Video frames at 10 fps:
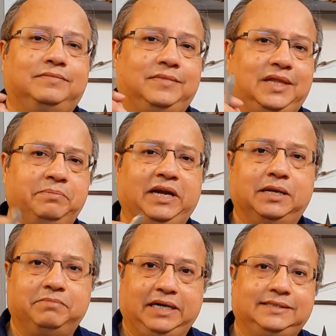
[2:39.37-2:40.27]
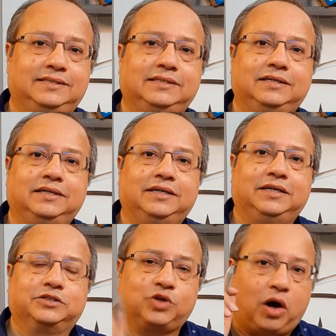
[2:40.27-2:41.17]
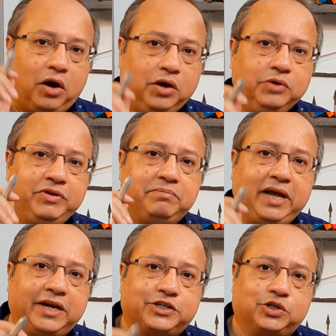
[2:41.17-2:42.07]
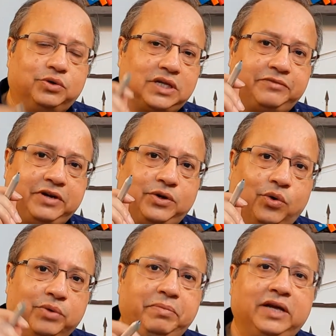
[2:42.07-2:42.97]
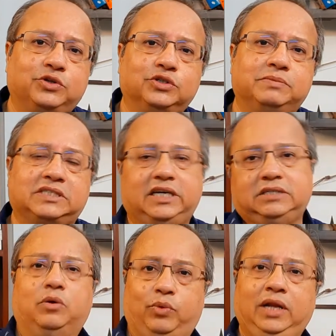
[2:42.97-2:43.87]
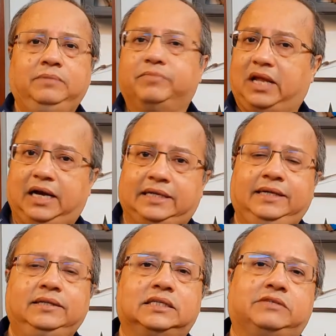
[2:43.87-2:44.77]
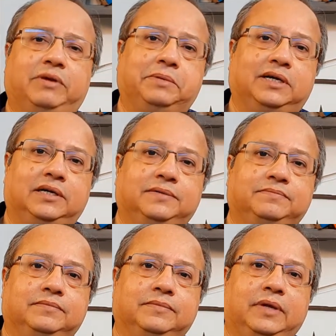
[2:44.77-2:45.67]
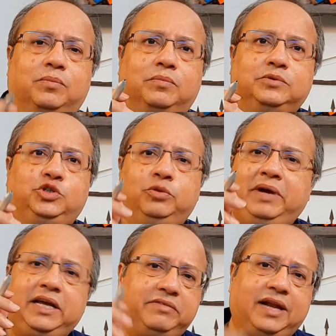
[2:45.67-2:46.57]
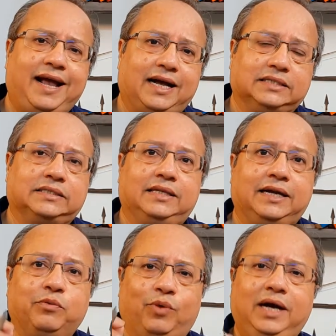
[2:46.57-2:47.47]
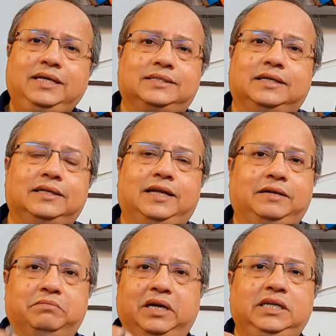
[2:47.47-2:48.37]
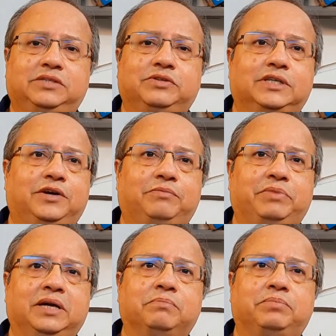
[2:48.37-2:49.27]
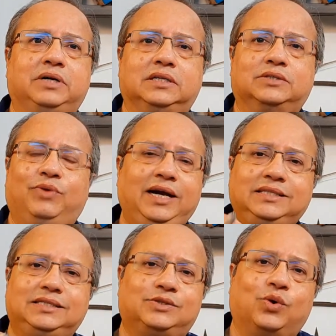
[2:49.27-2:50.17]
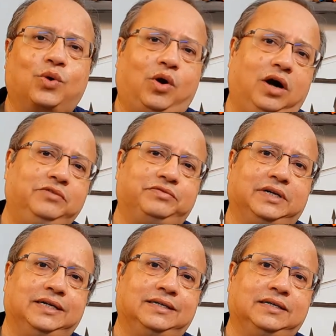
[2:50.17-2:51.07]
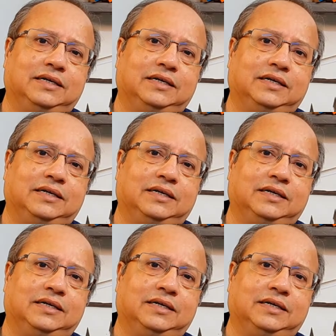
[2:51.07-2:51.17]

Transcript: they made a mess. So how do we make sure that we don't make those mistakes? Well, attend this webinar. You may even ask that why is it that Manish Vijay of PM Pulse, why is he so confident